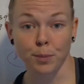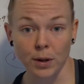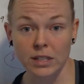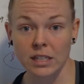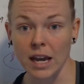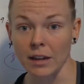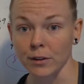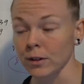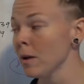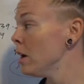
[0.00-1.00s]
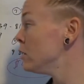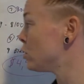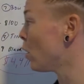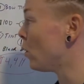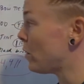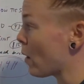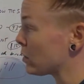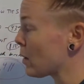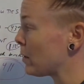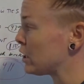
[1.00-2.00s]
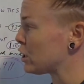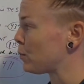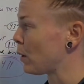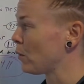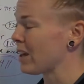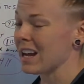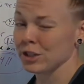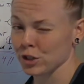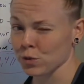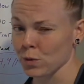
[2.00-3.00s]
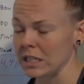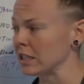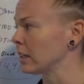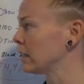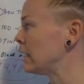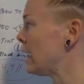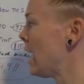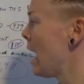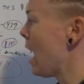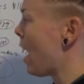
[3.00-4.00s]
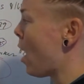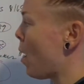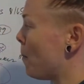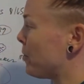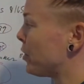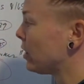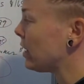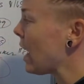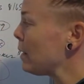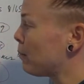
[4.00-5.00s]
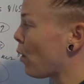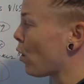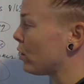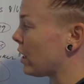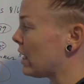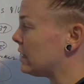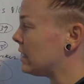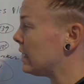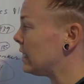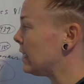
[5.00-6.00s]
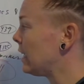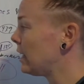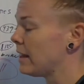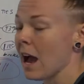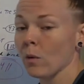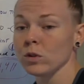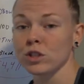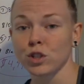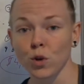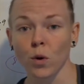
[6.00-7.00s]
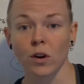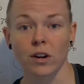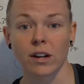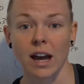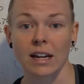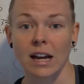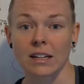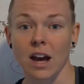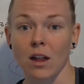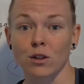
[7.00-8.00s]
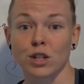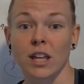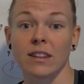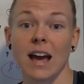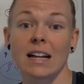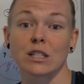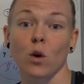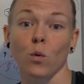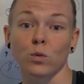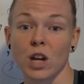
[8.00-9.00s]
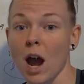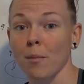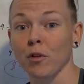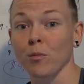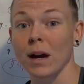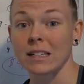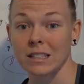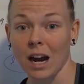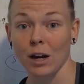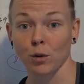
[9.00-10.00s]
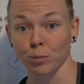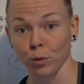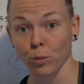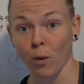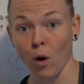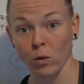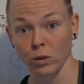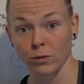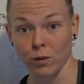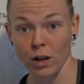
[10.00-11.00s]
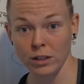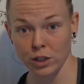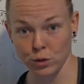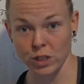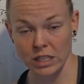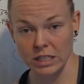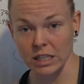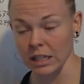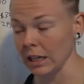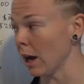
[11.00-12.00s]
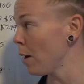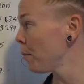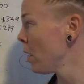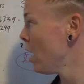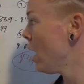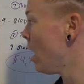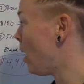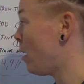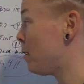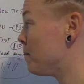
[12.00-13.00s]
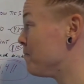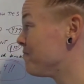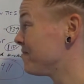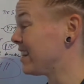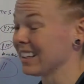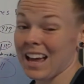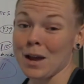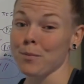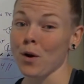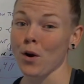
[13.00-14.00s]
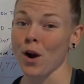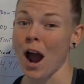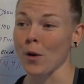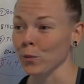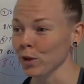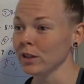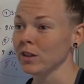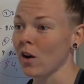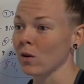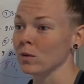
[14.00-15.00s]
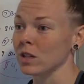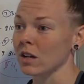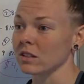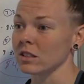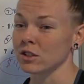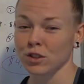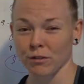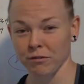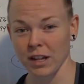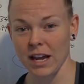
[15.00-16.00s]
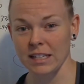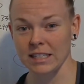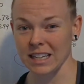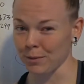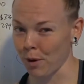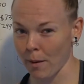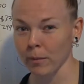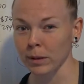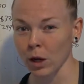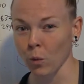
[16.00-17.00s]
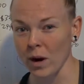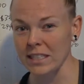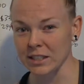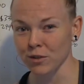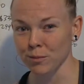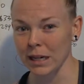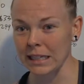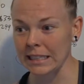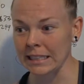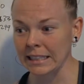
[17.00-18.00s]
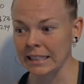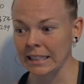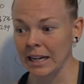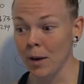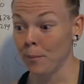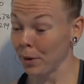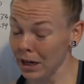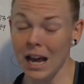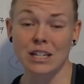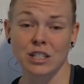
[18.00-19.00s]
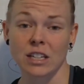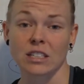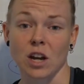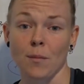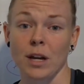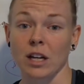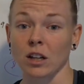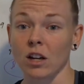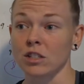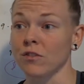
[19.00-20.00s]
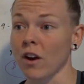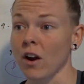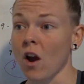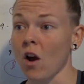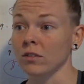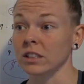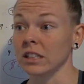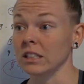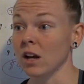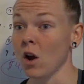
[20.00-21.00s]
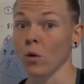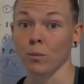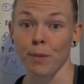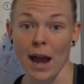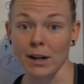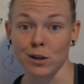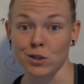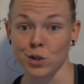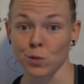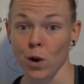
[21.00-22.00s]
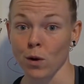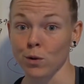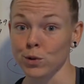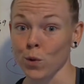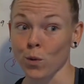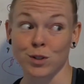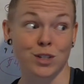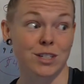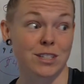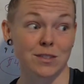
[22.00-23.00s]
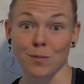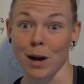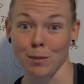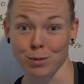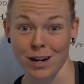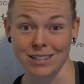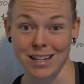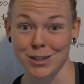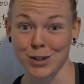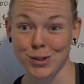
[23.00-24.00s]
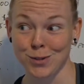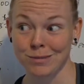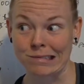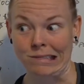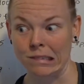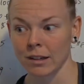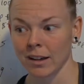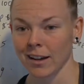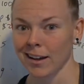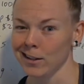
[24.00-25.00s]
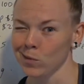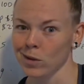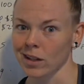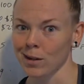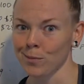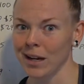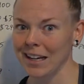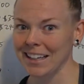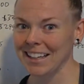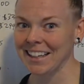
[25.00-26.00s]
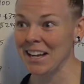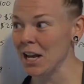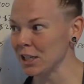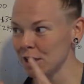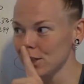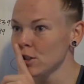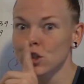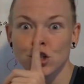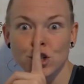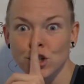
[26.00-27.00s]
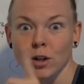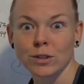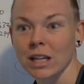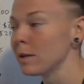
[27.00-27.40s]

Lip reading: put together. So that was how much I spent on that just recently. The light bar that I did, that was $299, and that's on top of my Tyger bull bar on the front that you'll see sitting up. The light bar, I really thought it was honestly just a flex and probably a waste of money, but it actually has come in clutch very often, you know, backcountry roads, or just if somebody bright lights you and you want to get them back. Shh, don't tell